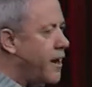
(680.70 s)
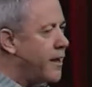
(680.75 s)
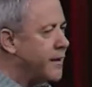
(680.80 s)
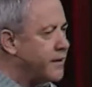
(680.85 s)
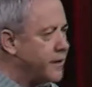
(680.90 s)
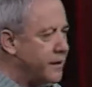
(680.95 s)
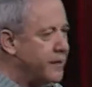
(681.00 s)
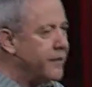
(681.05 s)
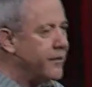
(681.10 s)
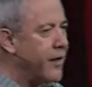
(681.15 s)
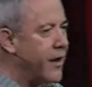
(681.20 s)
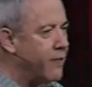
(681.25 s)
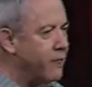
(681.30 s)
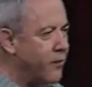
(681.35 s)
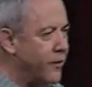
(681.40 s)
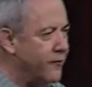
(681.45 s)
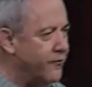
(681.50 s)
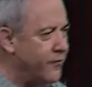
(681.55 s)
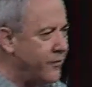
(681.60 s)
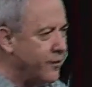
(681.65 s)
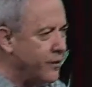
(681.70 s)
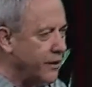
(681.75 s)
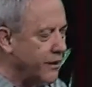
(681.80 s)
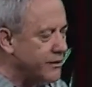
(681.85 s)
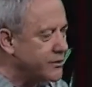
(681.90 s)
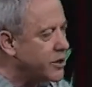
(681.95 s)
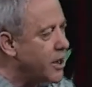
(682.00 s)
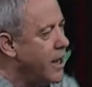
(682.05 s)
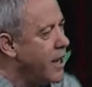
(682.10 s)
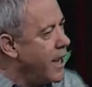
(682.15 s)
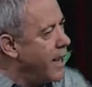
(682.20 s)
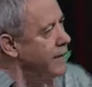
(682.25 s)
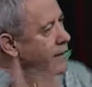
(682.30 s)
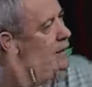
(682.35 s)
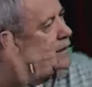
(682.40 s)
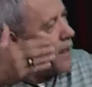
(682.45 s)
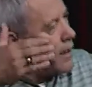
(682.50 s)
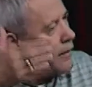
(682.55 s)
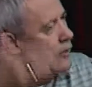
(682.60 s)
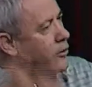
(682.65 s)
hike into that one village. Hey, you
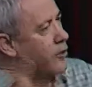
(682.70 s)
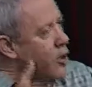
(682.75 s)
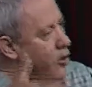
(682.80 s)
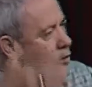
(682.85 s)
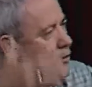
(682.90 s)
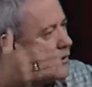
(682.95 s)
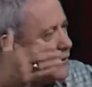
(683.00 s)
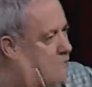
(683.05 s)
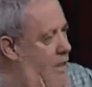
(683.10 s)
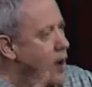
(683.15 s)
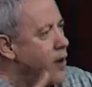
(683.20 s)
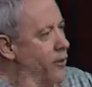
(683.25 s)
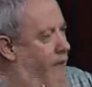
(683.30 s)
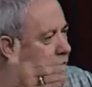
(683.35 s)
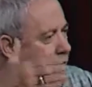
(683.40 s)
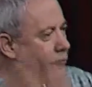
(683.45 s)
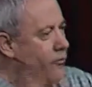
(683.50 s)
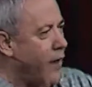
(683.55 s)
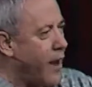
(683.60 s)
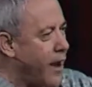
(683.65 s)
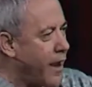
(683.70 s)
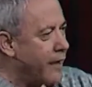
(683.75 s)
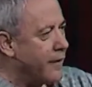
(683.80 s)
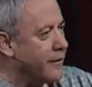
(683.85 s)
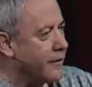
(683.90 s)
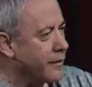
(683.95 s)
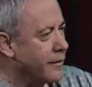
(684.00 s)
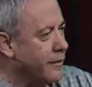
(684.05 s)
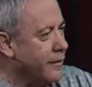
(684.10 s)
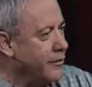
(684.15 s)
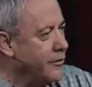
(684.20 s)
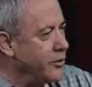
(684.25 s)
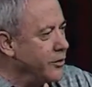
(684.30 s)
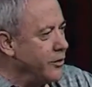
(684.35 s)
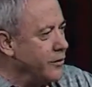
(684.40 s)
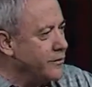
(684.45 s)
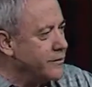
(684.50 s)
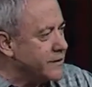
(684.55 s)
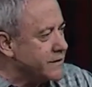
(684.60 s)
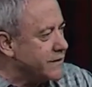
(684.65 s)
got to load a donkey right. You
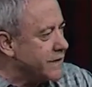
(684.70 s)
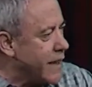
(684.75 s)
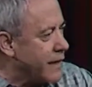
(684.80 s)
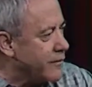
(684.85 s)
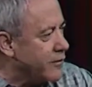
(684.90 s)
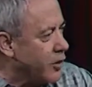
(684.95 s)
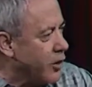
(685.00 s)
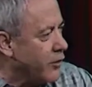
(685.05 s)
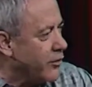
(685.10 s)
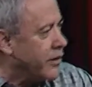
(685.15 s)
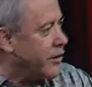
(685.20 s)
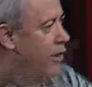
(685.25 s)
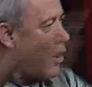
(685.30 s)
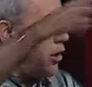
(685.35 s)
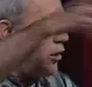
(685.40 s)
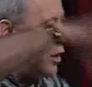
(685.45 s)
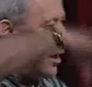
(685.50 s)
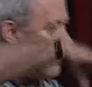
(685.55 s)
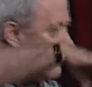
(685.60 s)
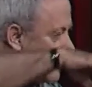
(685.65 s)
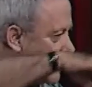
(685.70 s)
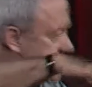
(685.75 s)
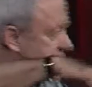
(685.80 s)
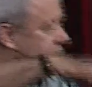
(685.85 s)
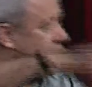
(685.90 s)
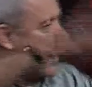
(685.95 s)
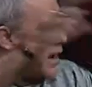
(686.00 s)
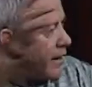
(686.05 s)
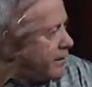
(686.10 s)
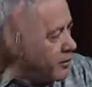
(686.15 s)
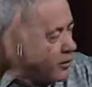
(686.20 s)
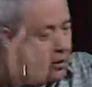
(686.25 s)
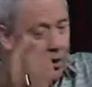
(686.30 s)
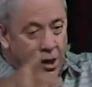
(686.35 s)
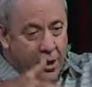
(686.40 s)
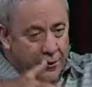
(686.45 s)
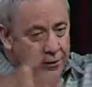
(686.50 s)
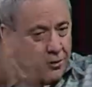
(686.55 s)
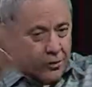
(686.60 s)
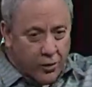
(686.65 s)
don't just like load it all on one side or,
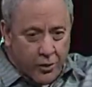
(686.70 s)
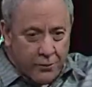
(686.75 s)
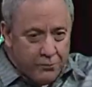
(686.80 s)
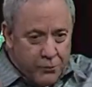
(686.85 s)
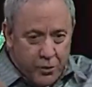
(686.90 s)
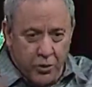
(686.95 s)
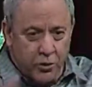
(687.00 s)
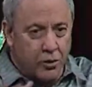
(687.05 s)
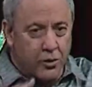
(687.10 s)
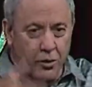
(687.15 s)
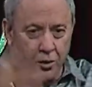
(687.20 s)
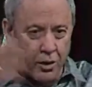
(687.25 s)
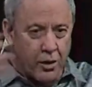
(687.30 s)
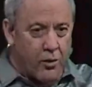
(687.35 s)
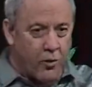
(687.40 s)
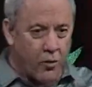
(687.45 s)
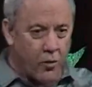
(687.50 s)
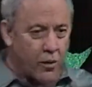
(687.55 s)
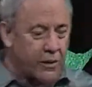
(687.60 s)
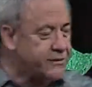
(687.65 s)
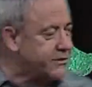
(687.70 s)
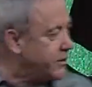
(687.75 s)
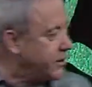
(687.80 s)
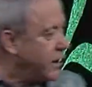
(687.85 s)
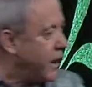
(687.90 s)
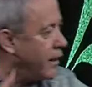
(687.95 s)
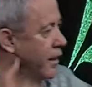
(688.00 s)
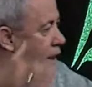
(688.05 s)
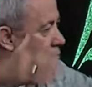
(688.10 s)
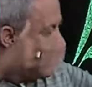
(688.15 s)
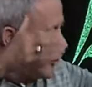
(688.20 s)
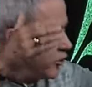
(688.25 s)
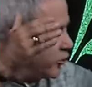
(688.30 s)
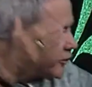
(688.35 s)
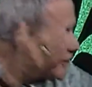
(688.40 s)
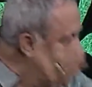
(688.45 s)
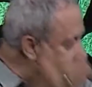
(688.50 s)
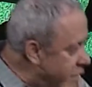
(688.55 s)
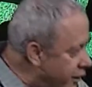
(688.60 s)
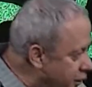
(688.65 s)
you know, a mule or a horse. You got to, you're
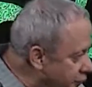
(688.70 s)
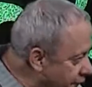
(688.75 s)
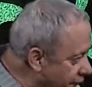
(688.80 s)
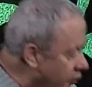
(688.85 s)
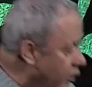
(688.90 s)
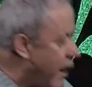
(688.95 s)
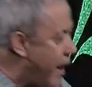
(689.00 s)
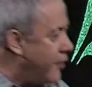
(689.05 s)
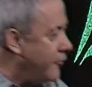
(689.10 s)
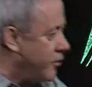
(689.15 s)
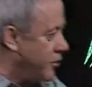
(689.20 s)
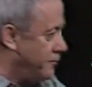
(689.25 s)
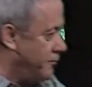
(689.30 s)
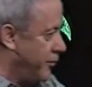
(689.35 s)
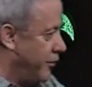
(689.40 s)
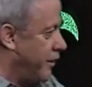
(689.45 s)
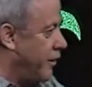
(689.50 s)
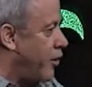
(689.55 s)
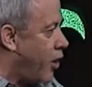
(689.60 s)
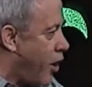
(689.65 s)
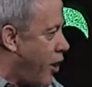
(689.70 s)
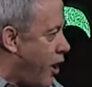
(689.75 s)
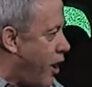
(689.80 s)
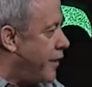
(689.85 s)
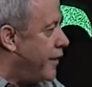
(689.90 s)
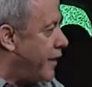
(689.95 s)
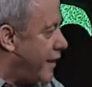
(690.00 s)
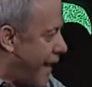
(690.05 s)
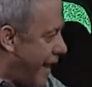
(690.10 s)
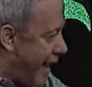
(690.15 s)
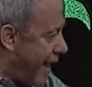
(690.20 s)
careful how you put it on an